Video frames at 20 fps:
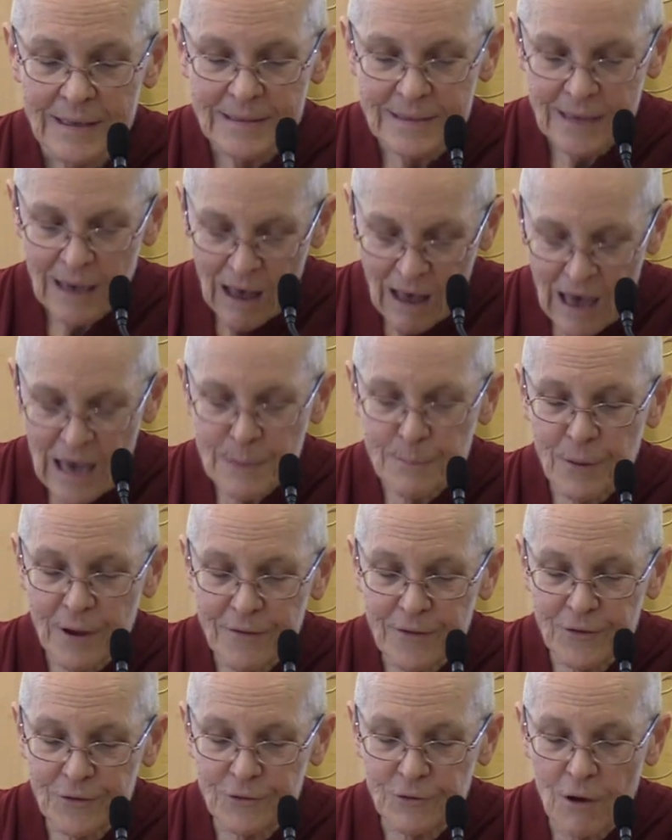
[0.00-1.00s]
Tied by
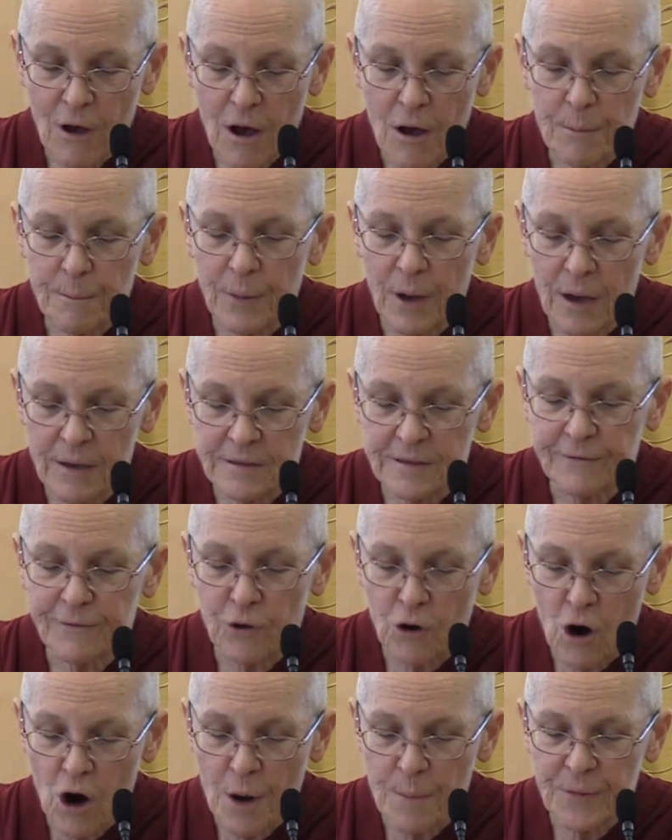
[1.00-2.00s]
the strong bonds of
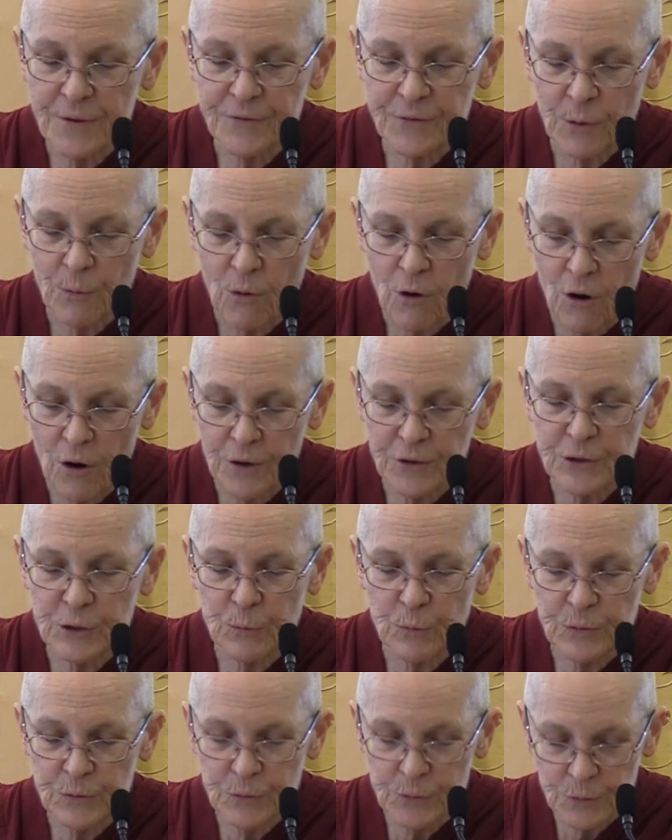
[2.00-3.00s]
karma so hard
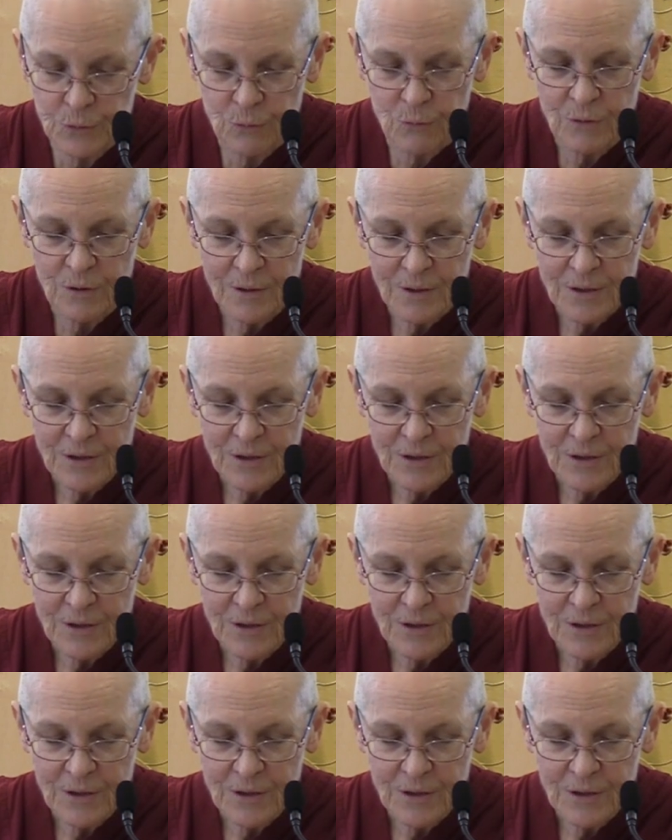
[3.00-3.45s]
to undo,